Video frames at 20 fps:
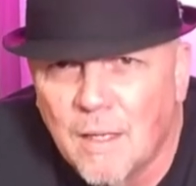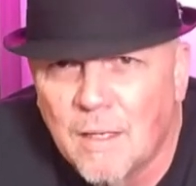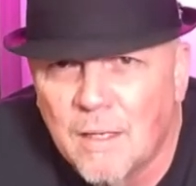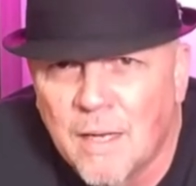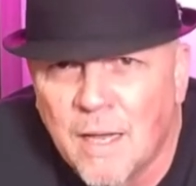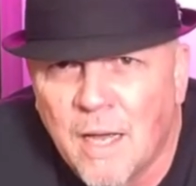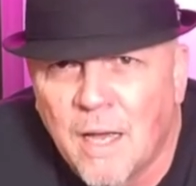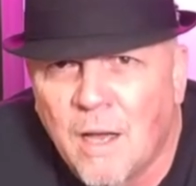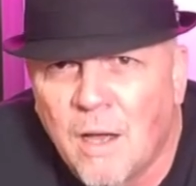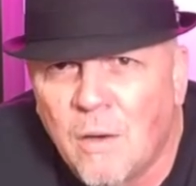
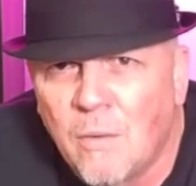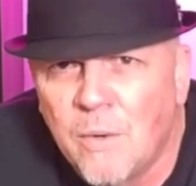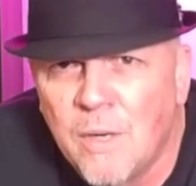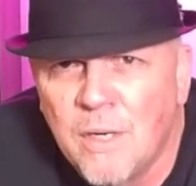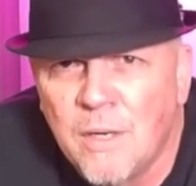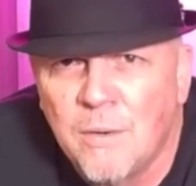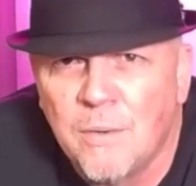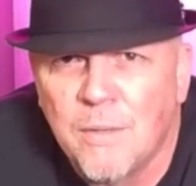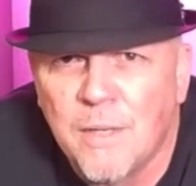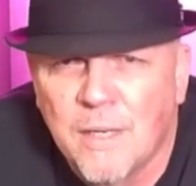Now, we
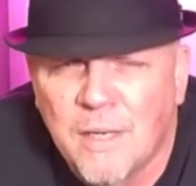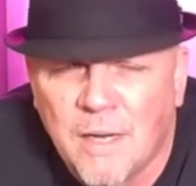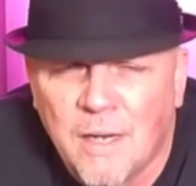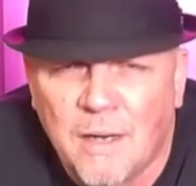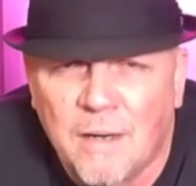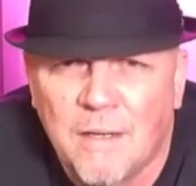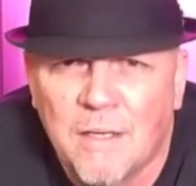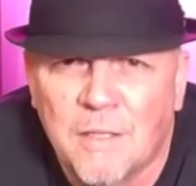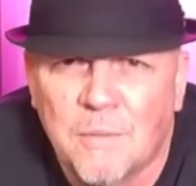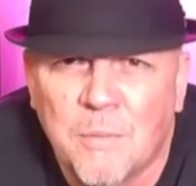know that
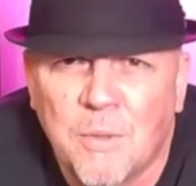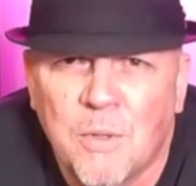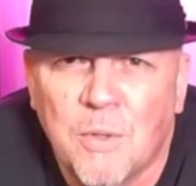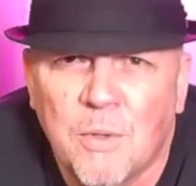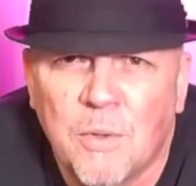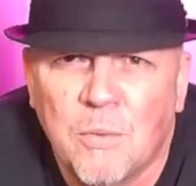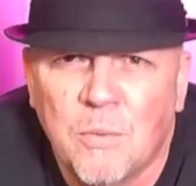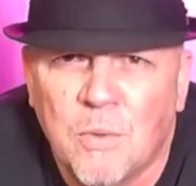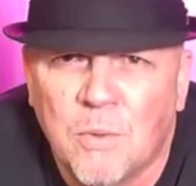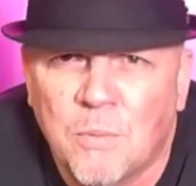
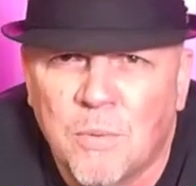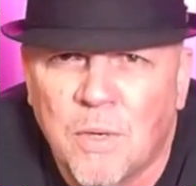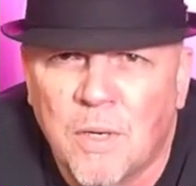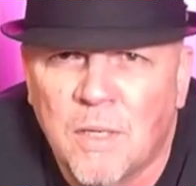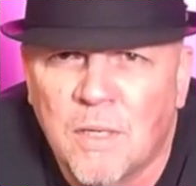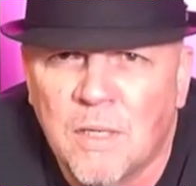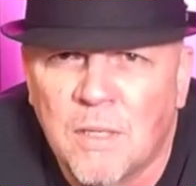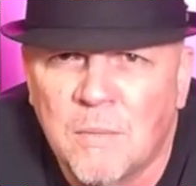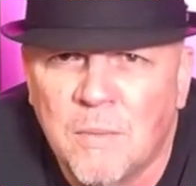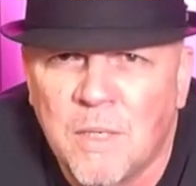Cosmo will
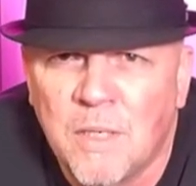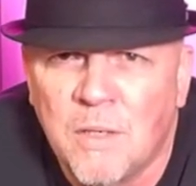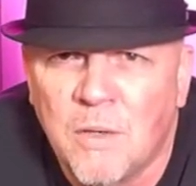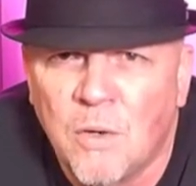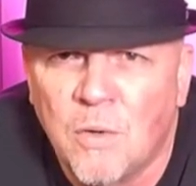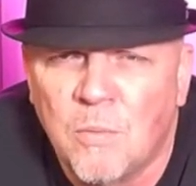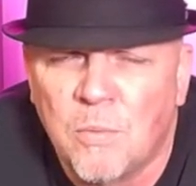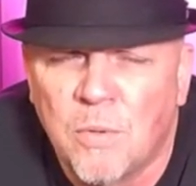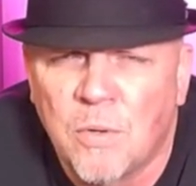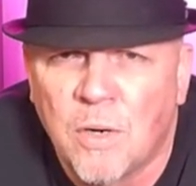probably be
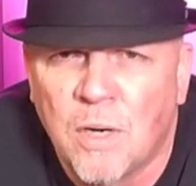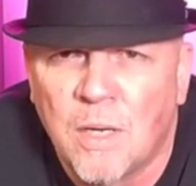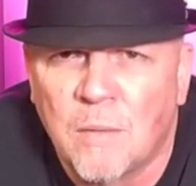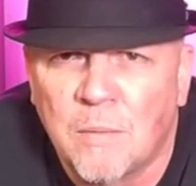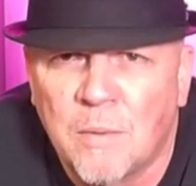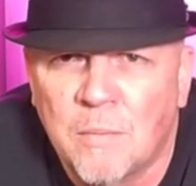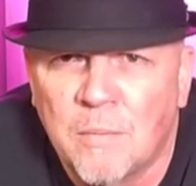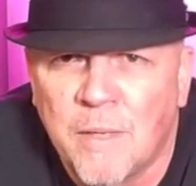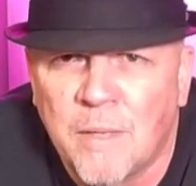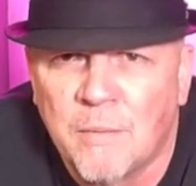no
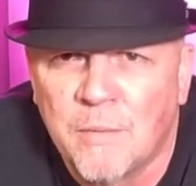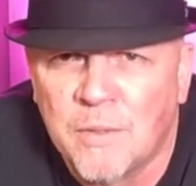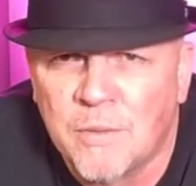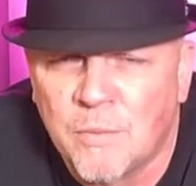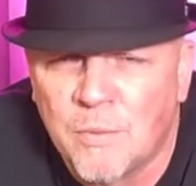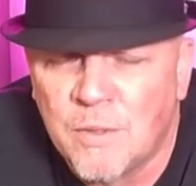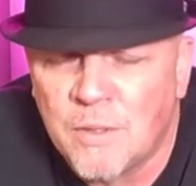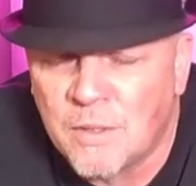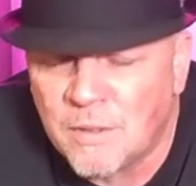problem. That was one of